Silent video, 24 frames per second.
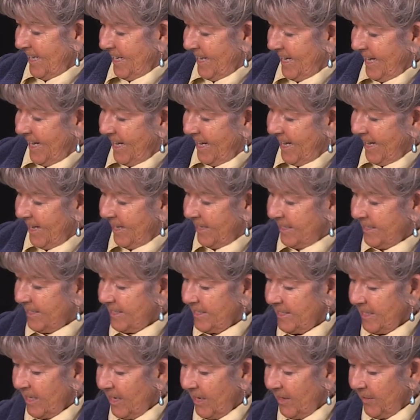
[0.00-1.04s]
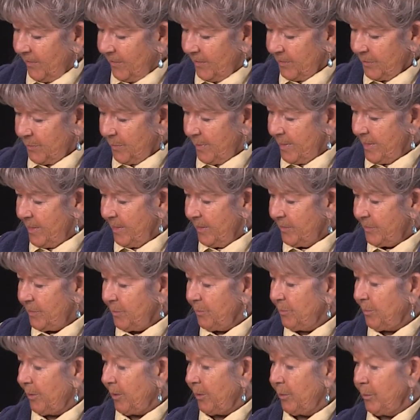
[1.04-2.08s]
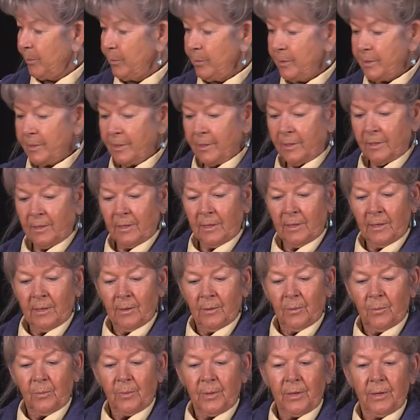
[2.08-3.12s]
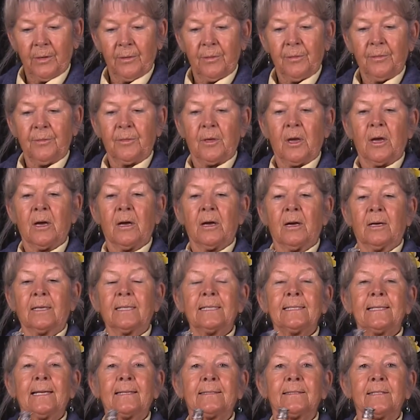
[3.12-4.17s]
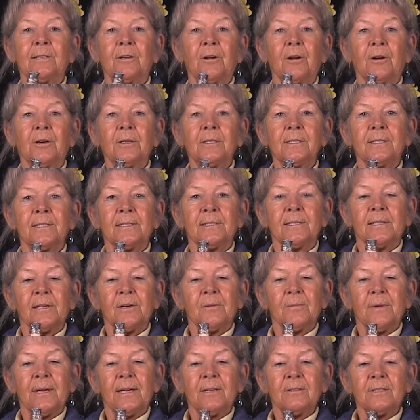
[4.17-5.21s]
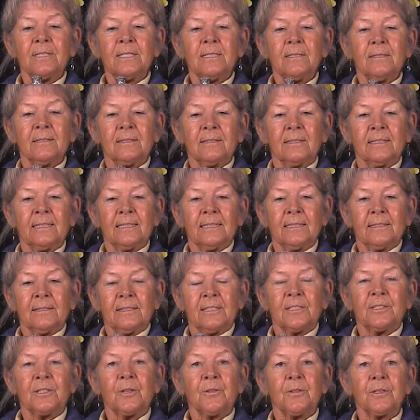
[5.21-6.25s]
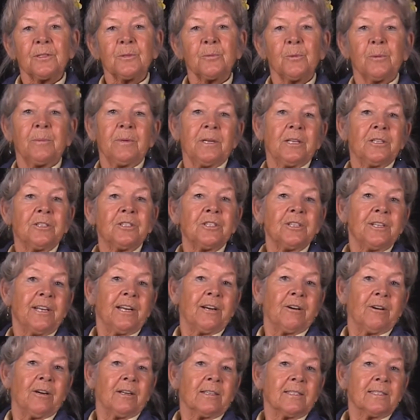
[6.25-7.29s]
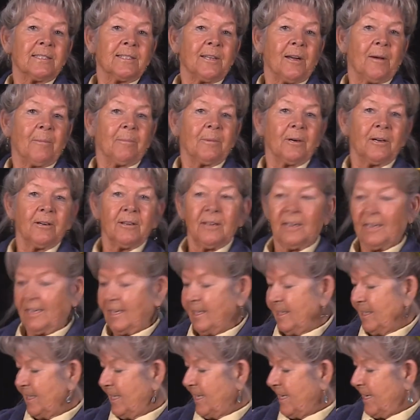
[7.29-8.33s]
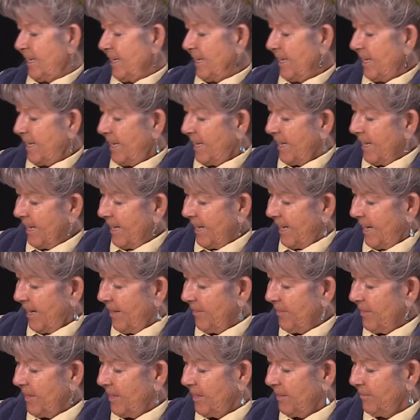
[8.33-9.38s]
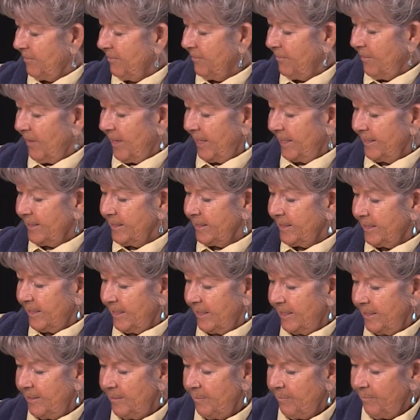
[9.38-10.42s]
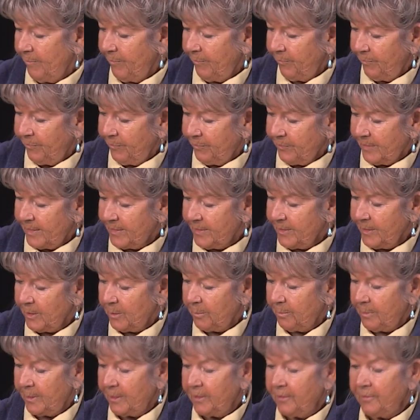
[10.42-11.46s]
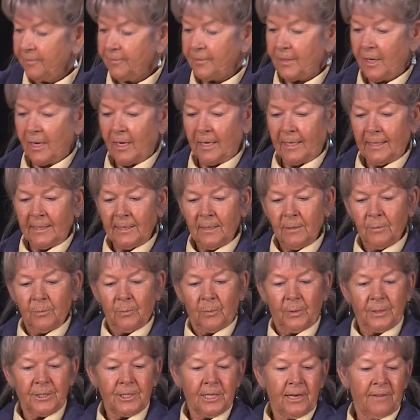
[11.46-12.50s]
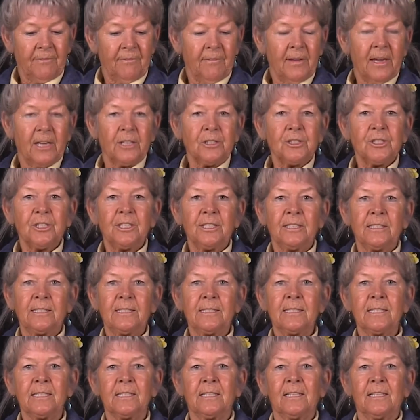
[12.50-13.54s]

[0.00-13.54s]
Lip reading: And this one is a rose with connected hearts around it. So this would be a generic stopper. And then finally, this little butterfly, which I fashioned